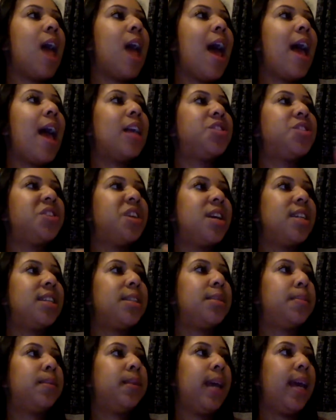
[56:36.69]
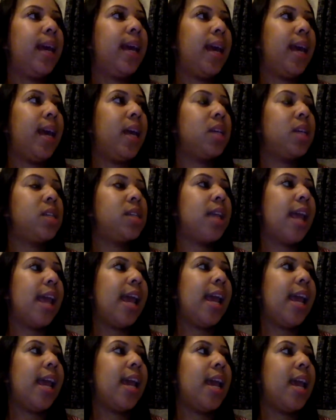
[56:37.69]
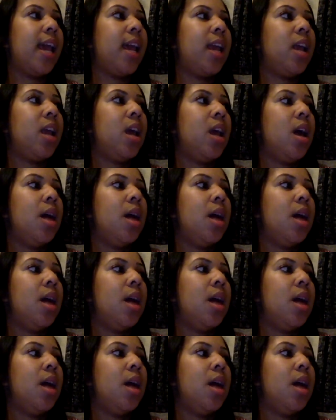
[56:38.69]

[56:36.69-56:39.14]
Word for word: i had just pledged and